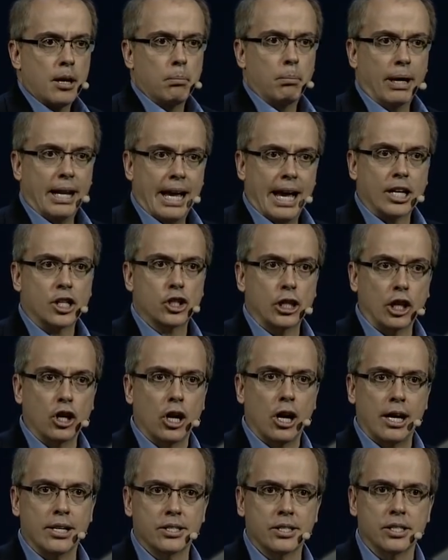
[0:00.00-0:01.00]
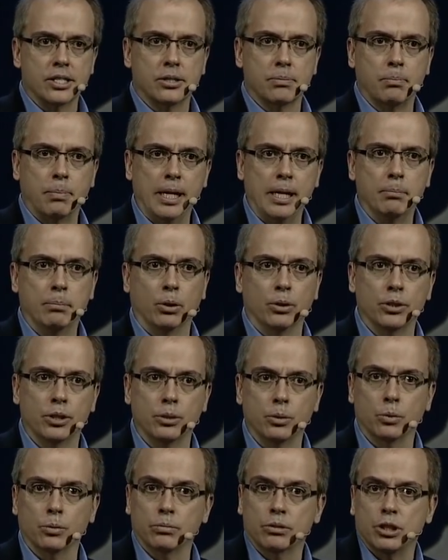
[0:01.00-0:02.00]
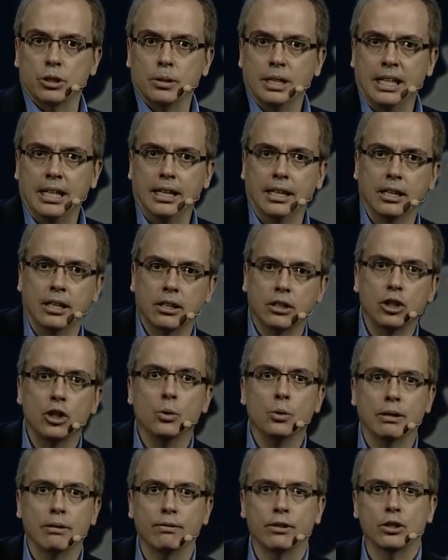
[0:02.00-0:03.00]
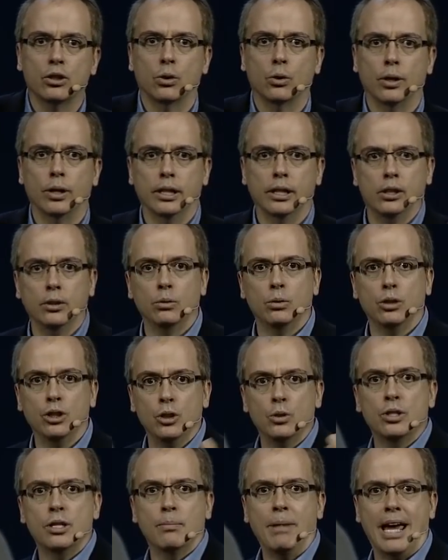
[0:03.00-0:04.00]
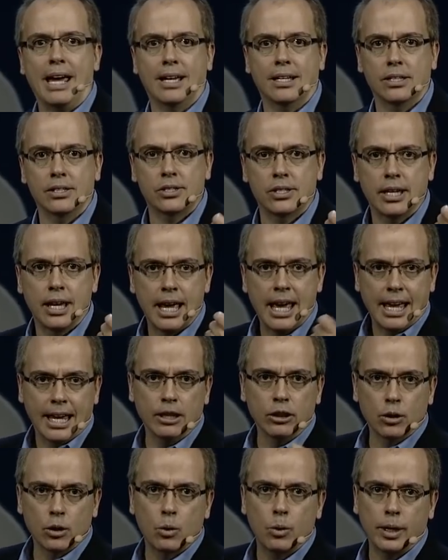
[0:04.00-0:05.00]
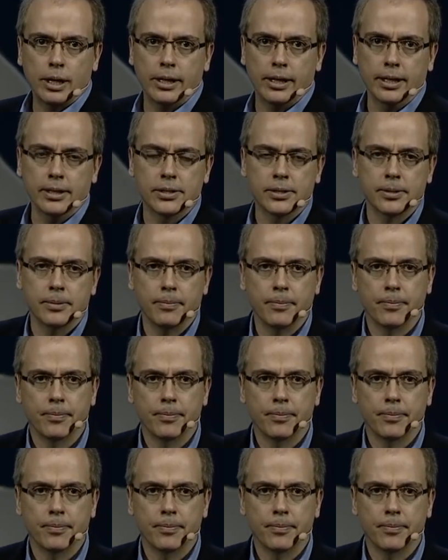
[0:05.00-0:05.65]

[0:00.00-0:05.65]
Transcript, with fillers: but actually causes people to, to need new inventory, new, new demands in their queries.